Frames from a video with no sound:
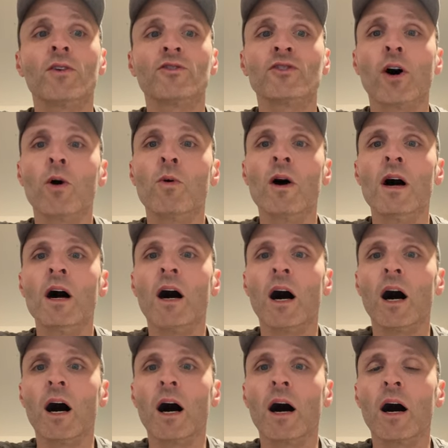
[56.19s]
So
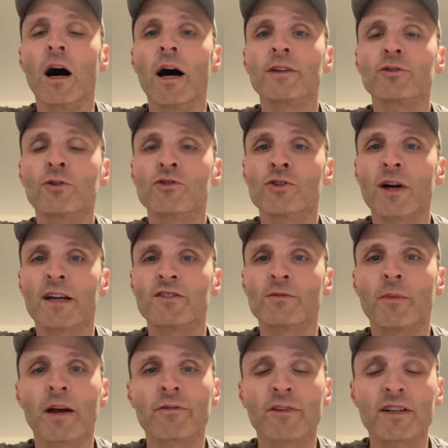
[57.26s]
uh, I told you guys in
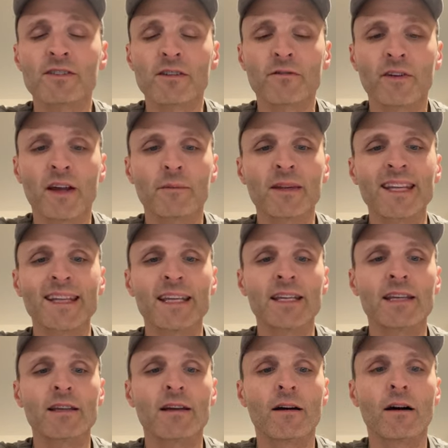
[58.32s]
my friends and family
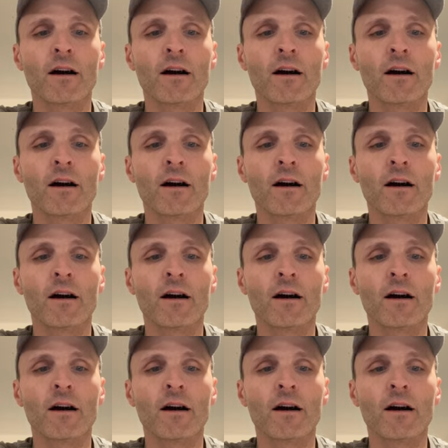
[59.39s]
league,